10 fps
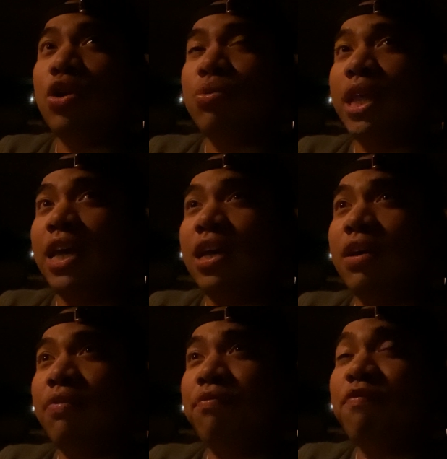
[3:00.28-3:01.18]
like,
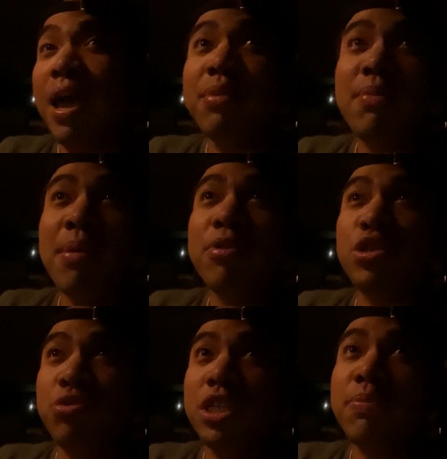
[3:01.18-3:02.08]
family members you
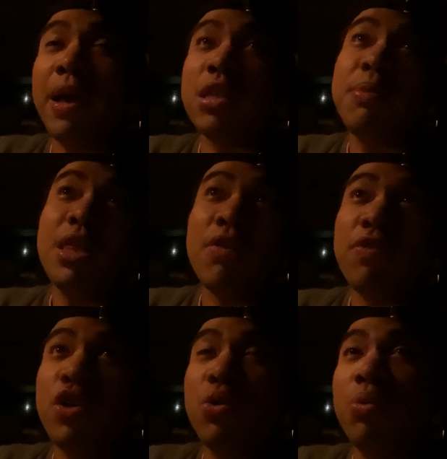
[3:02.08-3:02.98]
would expect to be there
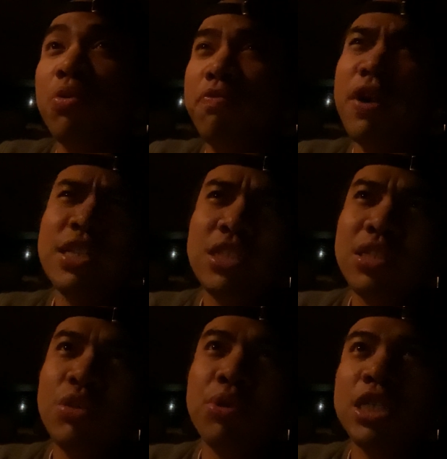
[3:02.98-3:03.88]
for you,
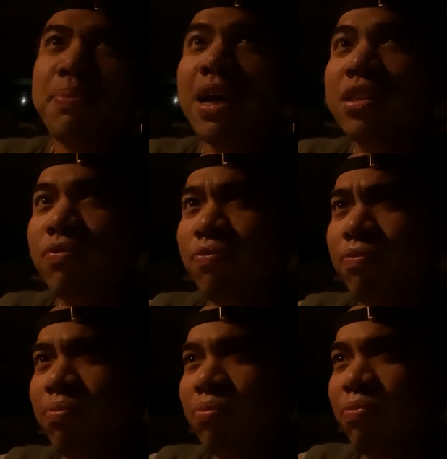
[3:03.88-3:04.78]
friends you would expect
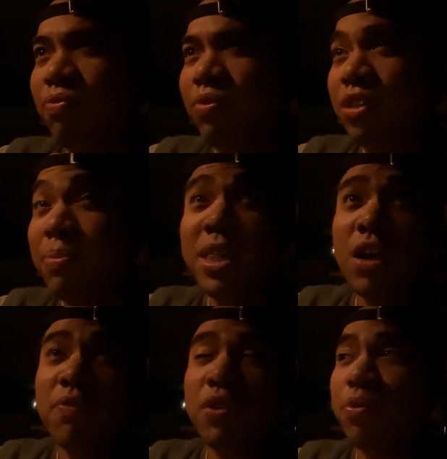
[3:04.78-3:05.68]
to be
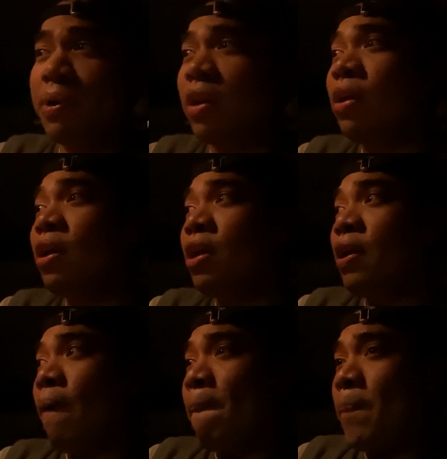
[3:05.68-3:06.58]
there for you, but
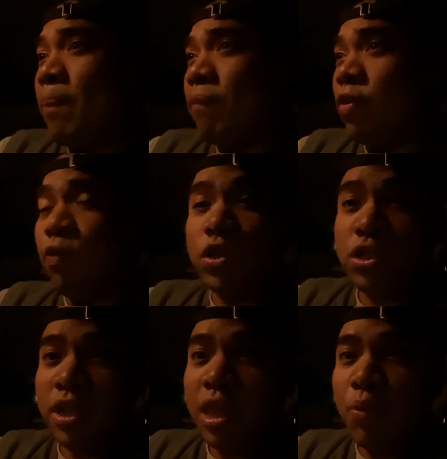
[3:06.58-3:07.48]

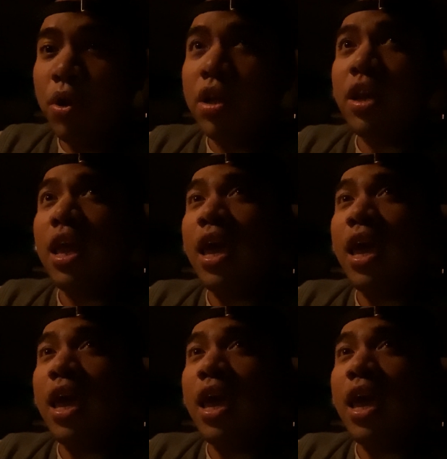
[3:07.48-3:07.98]
unfortunately they weren't.